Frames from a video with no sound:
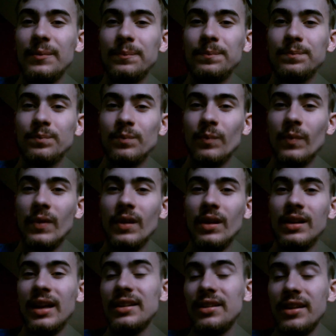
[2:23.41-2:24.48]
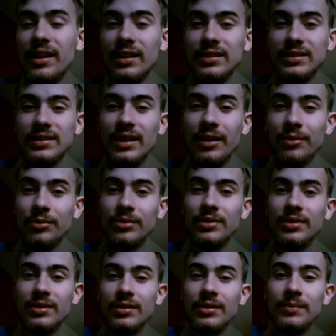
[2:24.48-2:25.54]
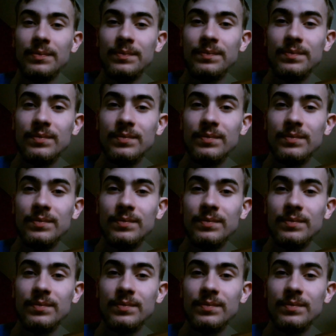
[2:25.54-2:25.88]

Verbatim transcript: um, lighting and sound um,